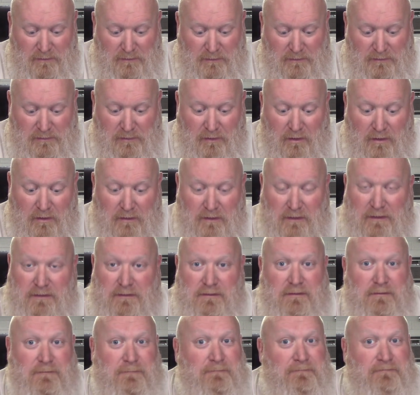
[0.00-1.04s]

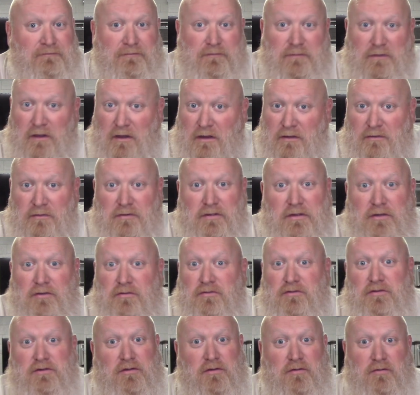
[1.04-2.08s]
Charlotte, another
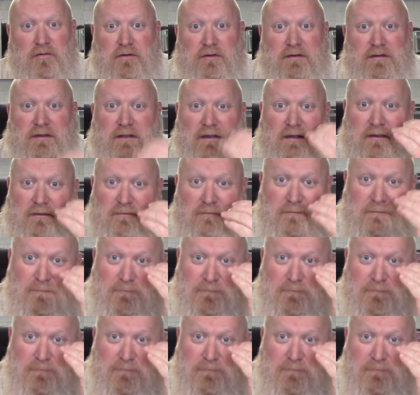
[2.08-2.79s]
huge tourist town.